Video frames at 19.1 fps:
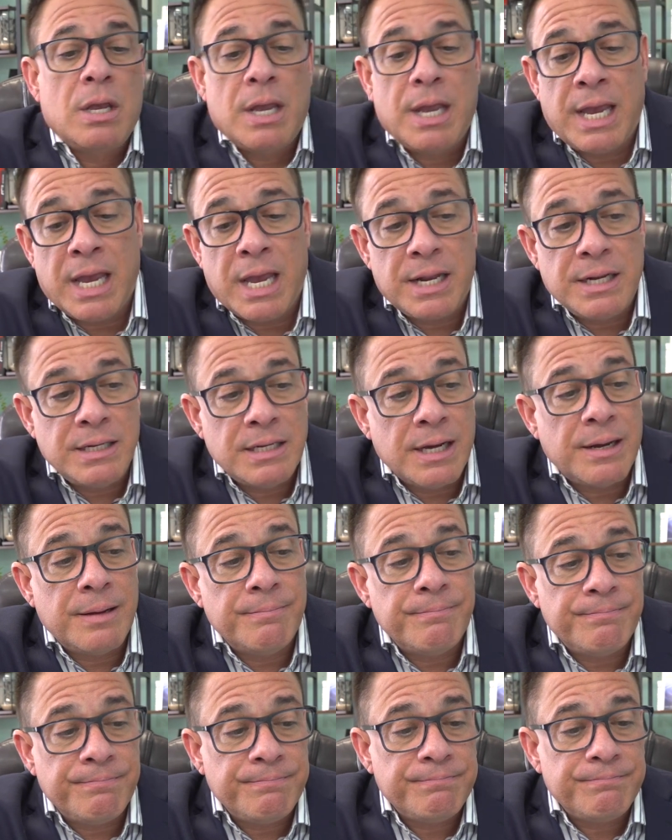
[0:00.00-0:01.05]
And
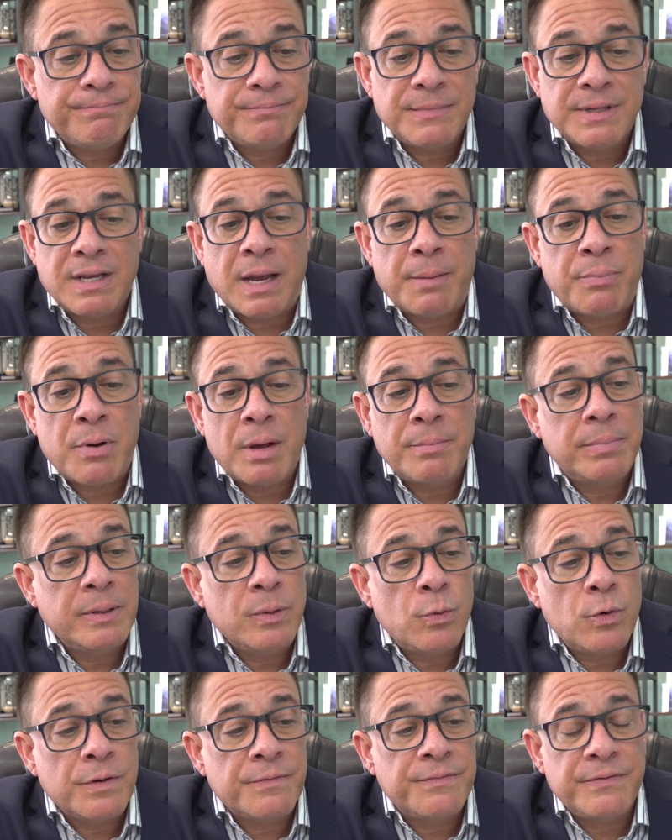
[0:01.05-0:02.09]
um, I probably
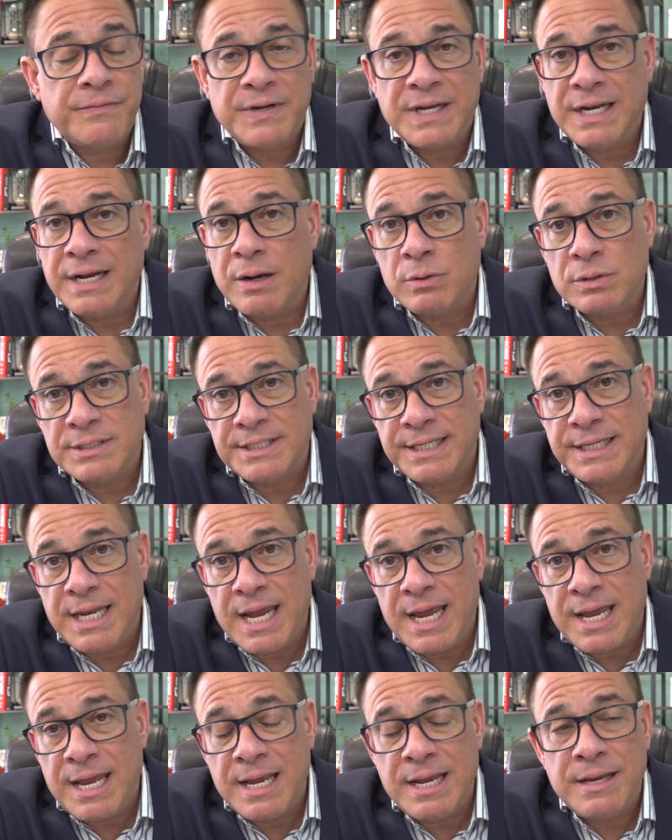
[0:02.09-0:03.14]
work 15 hours a
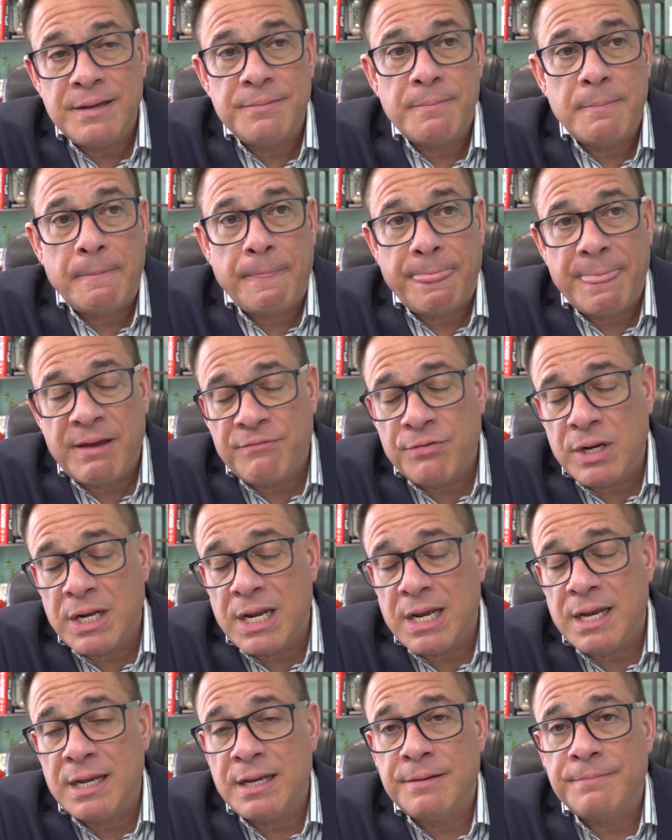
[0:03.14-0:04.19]
day, every
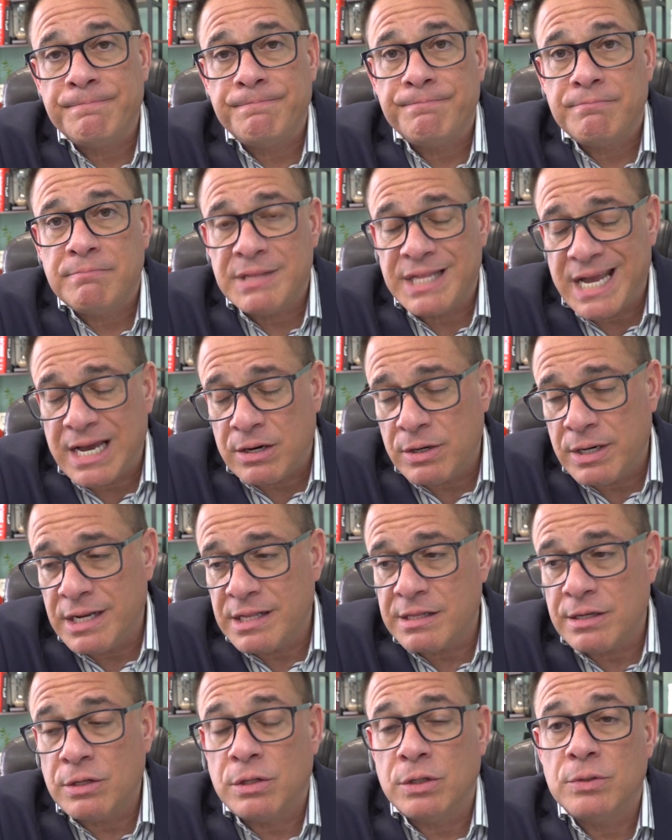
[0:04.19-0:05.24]
day,
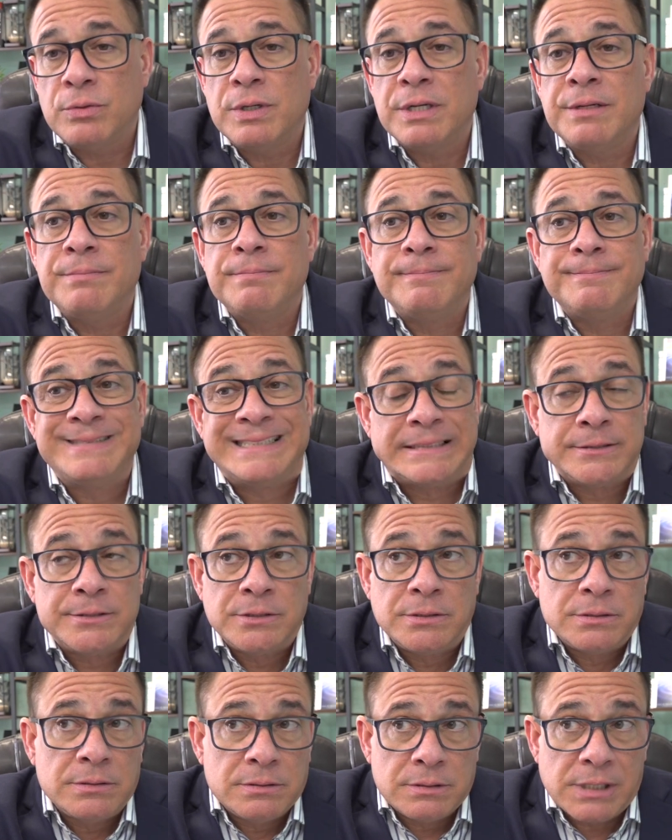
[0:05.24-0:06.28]
Saturdays included.
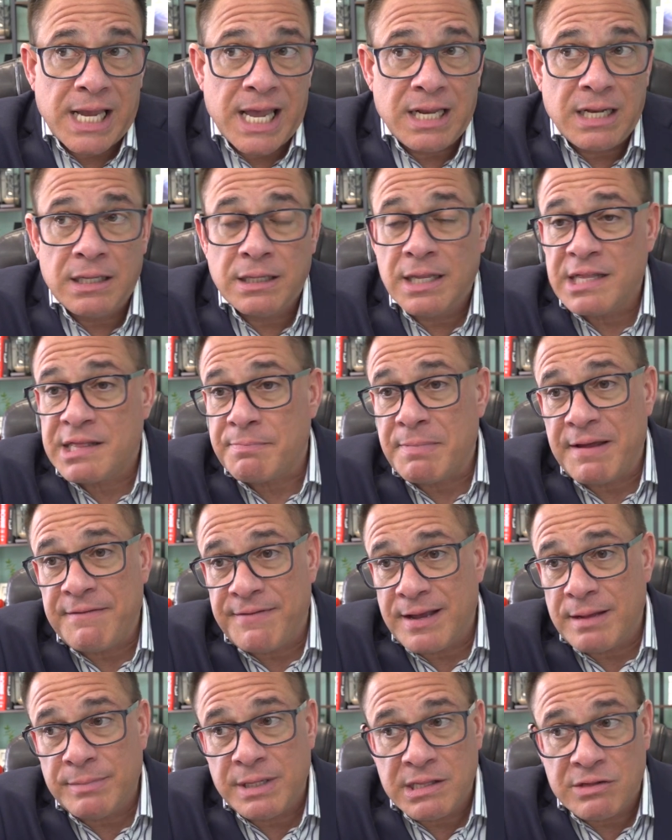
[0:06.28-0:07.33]
And unless my
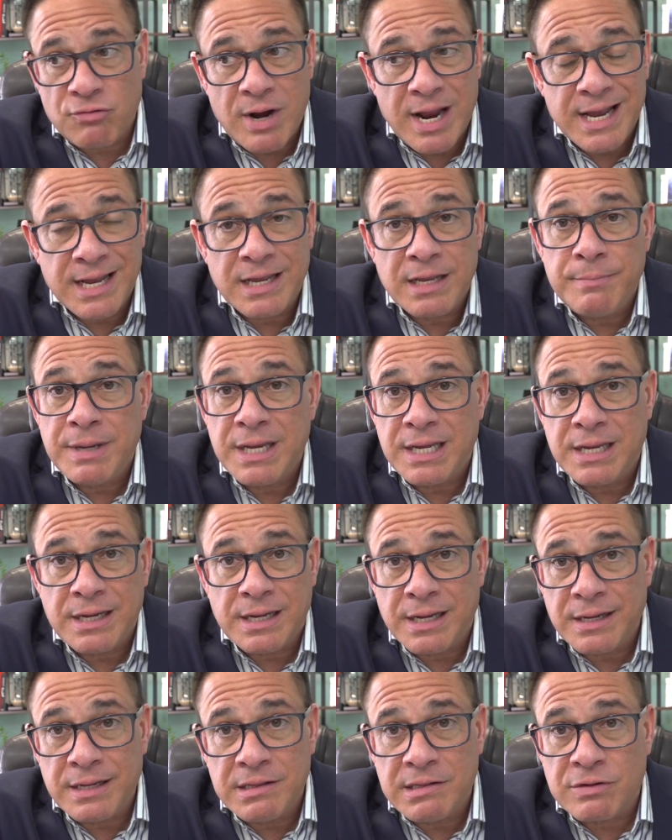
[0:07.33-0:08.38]
family's dragging me
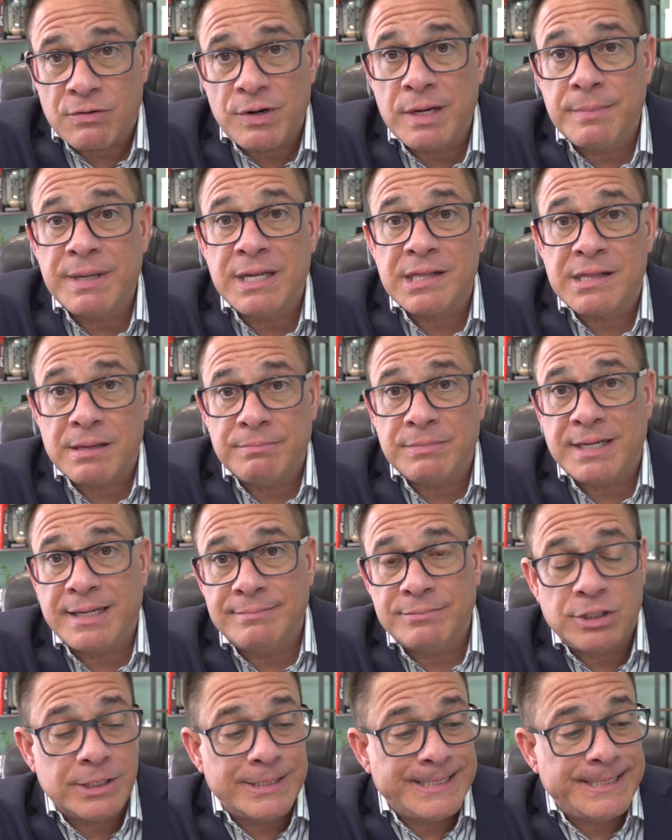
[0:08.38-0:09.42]
kicking and screaming
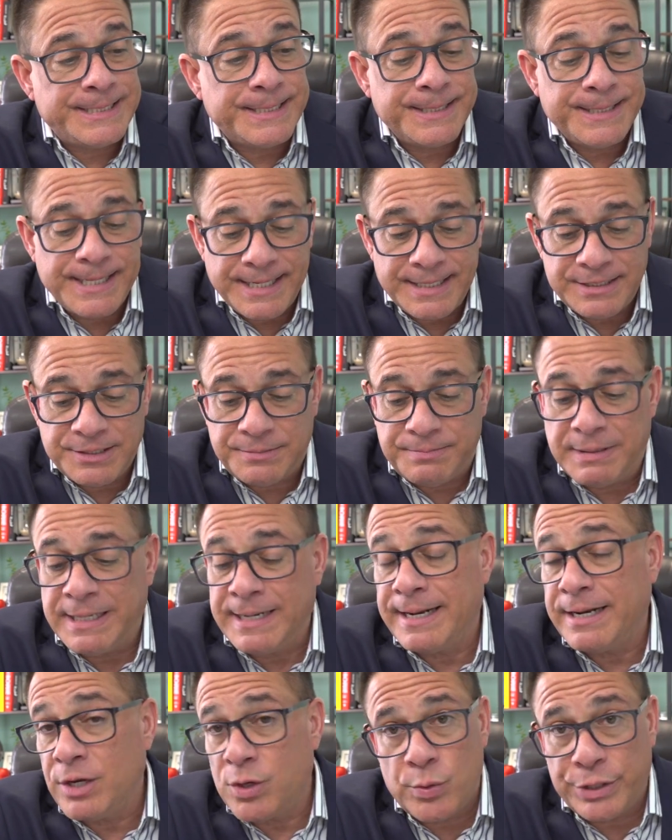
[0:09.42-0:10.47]
sometimes on Sundays, and
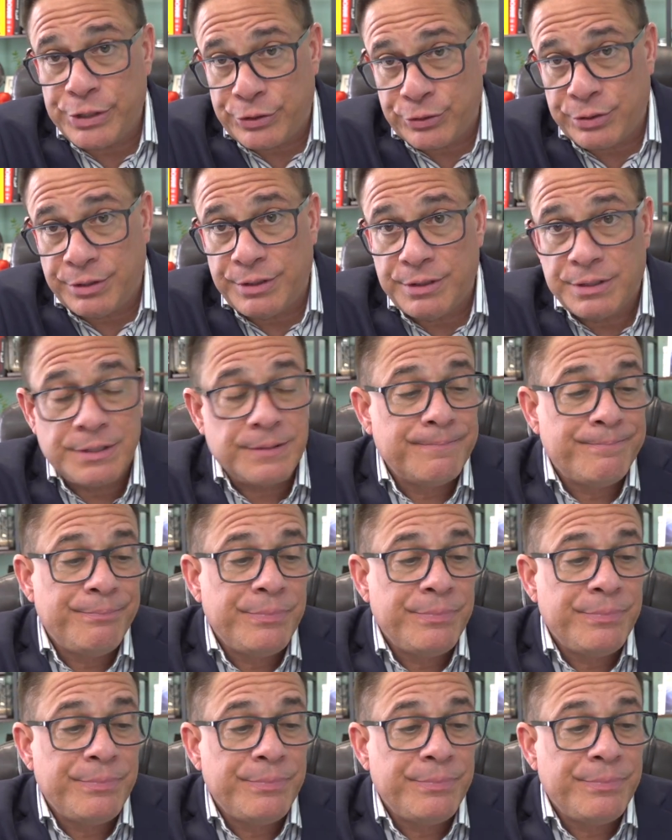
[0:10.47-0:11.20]
I know I shouldn't.